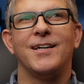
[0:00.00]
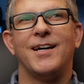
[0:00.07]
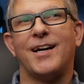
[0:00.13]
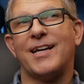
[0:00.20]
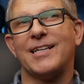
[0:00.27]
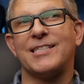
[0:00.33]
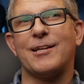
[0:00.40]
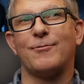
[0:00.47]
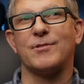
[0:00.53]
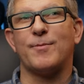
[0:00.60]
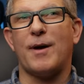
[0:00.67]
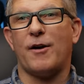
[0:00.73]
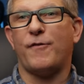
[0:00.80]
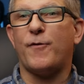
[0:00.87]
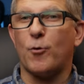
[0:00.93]
I guess that was
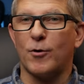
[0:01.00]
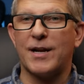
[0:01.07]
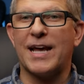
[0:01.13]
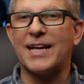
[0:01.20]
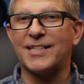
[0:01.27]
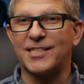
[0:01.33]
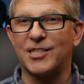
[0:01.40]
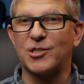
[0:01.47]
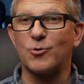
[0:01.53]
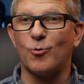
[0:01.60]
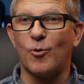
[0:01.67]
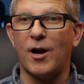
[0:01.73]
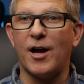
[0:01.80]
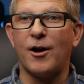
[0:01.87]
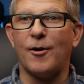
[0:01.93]
about four days as
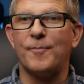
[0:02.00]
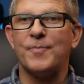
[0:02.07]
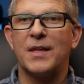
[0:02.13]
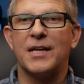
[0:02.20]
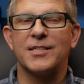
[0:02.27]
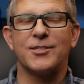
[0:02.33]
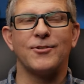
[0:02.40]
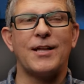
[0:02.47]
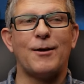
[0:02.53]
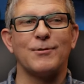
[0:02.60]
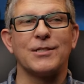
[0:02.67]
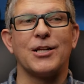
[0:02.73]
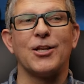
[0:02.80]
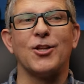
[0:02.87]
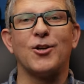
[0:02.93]
well. So that
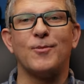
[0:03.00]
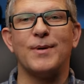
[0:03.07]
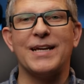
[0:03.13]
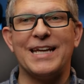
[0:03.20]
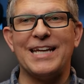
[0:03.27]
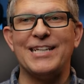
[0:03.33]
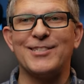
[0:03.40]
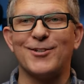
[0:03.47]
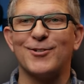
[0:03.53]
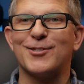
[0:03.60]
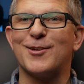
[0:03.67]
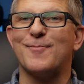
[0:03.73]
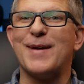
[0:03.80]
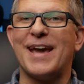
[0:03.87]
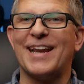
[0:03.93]
was a little bit easier
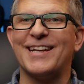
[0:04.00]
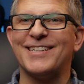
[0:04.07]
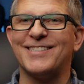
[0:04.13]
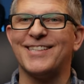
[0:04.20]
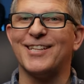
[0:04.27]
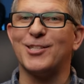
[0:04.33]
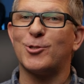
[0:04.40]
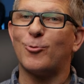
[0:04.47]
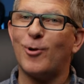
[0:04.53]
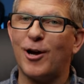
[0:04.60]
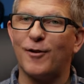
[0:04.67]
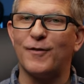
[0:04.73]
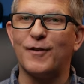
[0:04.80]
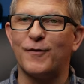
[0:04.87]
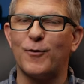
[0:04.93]
to manage than
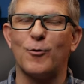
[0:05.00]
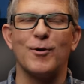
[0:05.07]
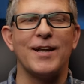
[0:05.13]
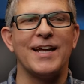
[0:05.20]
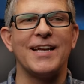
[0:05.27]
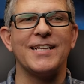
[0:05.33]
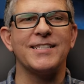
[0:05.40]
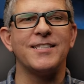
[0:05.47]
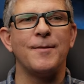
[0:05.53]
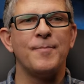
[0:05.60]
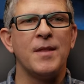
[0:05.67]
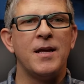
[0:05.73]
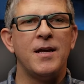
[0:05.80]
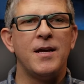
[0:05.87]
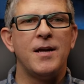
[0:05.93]
12 in four days.
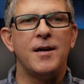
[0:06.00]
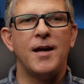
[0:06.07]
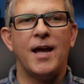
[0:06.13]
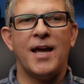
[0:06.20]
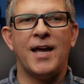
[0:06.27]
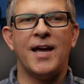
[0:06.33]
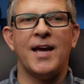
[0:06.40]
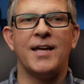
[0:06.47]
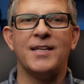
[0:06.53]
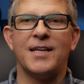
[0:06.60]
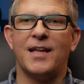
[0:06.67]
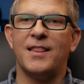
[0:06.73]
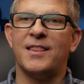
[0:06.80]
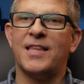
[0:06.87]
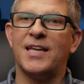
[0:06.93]
And
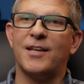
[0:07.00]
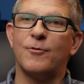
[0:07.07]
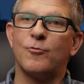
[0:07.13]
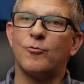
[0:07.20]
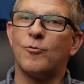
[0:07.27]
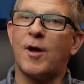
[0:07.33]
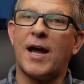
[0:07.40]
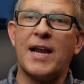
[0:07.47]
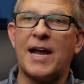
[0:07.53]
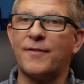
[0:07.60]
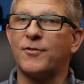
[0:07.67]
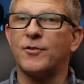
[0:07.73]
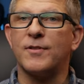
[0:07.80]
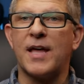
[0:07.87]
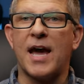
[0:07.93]
then right
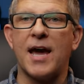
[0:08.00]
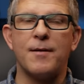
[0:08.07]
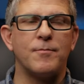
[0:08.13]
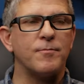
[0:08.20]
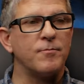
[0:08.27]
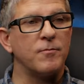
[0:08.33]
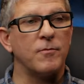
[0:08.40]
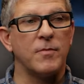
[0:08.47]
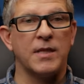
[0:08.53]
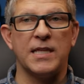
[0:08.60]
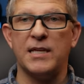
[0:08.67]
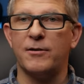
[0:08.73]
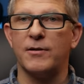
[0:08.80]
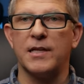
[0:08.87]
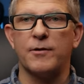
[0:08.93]
after that,
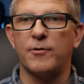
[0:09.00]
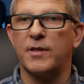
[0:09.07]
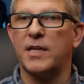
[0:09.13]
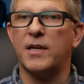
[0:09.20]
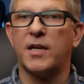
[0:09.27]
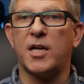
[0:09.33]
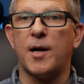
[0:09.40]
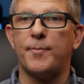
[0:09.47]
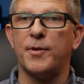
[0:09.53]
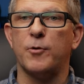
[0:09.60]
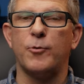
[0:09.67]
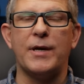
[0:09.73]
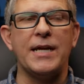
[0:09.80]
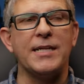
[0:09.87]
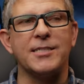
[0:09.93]
literally within a couple
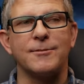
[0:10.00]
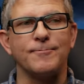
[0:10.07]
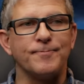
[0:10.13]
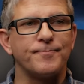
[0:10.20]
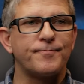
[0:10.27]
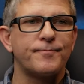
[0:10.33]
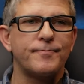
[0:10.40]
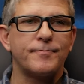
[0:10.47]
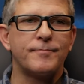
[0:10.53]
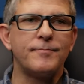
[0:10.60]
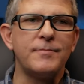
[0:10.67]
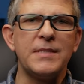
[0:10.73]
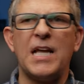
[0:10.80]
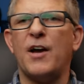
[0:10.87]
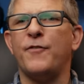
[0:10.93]
of weeks,
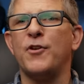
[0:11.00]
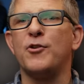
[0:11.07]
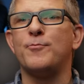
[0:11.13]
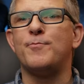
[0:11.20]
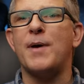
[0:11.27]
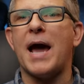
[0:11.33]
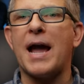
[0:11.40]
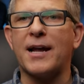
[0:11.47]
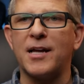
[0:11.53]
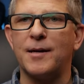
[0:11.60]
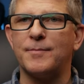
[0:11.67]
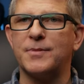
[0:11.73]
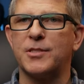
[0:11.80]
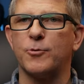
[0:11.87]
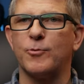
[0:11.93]
I flew back
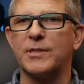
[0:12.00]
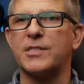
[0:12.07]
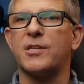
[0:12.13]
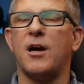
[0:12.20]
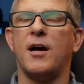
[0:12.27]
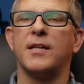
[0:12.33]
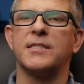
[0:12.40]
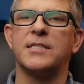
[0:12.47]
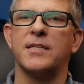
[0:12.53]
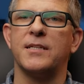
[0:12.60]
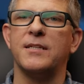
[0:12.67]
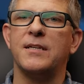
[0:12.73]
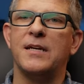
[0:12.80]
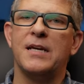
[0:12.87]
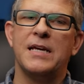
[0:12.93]
up to
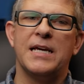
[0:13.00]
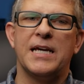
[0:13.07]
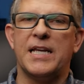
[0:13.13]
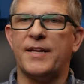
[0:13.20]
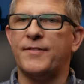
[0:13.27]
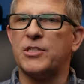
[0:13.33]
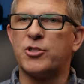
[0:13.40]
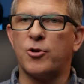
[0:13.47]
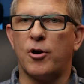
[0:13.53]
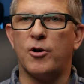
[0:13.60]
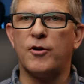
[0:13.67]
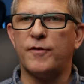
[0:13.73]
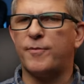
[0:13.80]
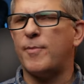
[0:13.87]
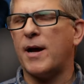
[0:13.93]
Wisconsin and even
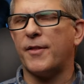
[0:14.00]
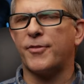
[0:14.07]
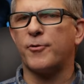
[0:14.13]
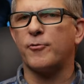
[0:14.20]
drove about